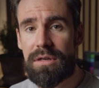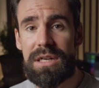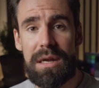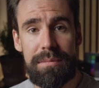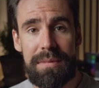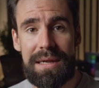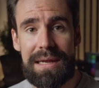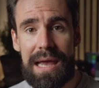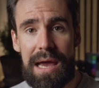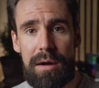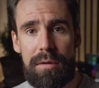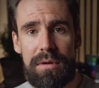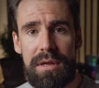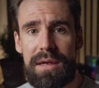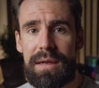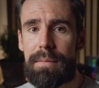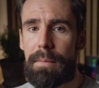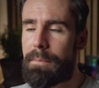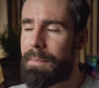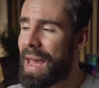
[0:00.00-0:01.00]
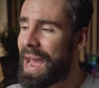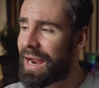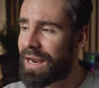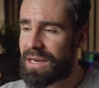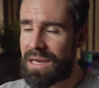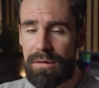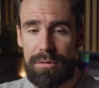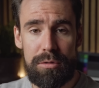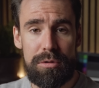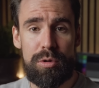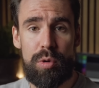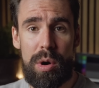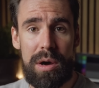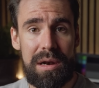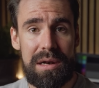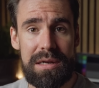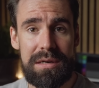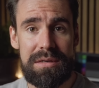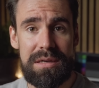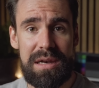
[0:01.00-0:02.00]
something out, max out those
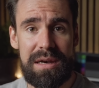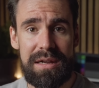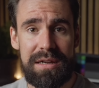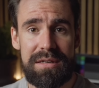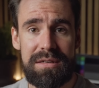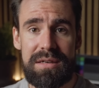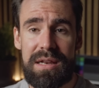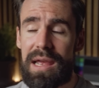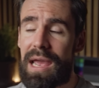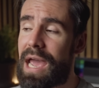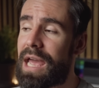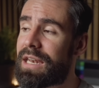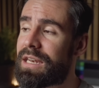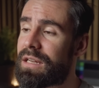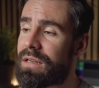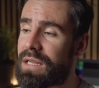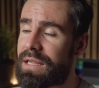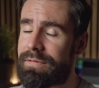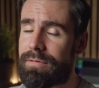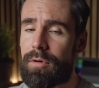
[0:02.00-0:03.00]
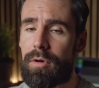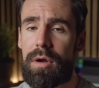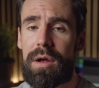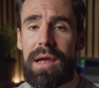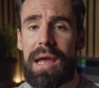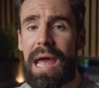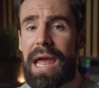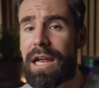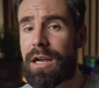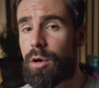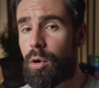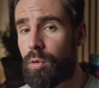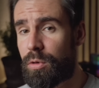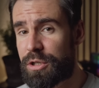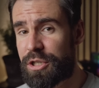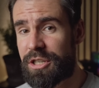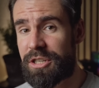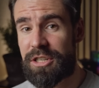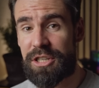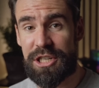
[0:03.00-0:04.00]
quality settings, and deliver a
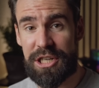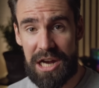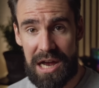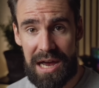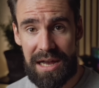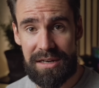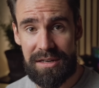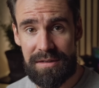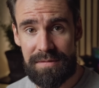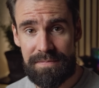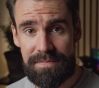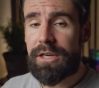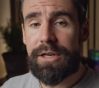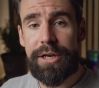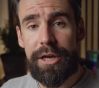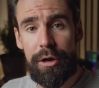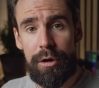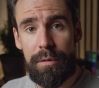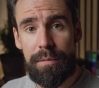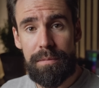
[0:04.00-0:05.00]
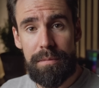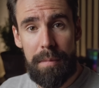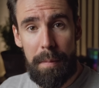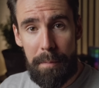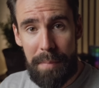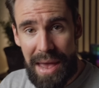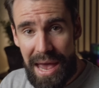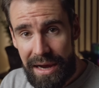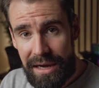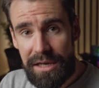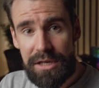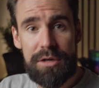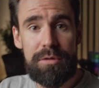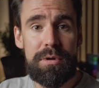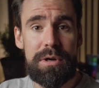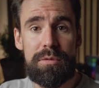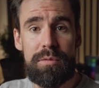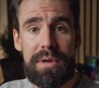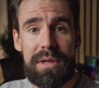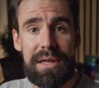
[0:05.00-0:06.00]
gorgeous shot. So, back into
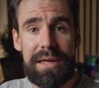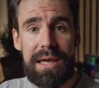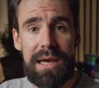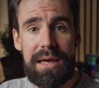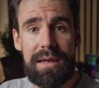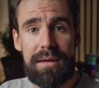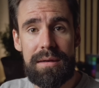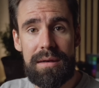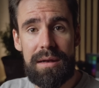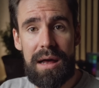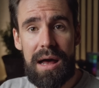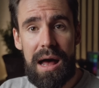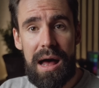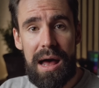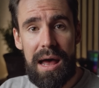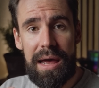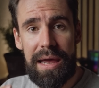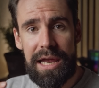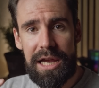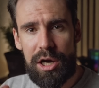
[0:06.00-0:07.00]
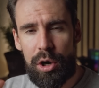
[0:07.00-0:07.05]
Unreal again, I